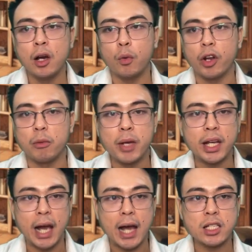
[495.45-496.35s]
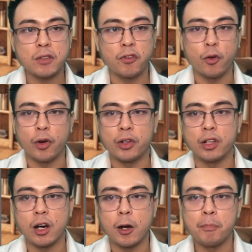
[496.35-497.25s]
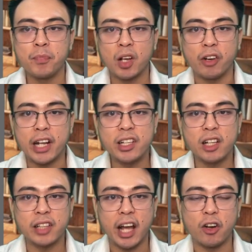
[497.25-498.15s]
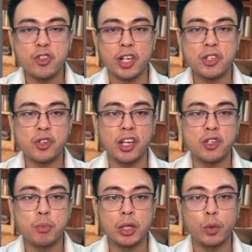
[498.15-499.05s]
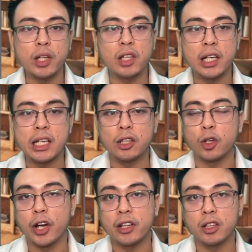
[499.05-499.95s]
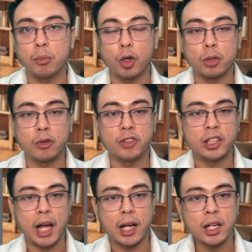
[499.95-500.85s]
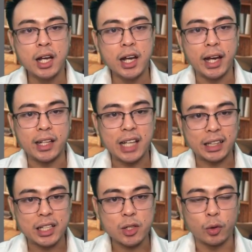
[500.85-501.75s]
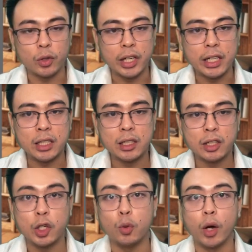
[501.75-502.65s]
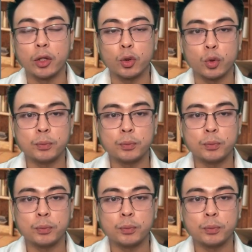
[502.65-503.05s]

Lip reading: We are being asked for the radiant energy exchange between the heater and the bottom of the tank, and that is only Q12.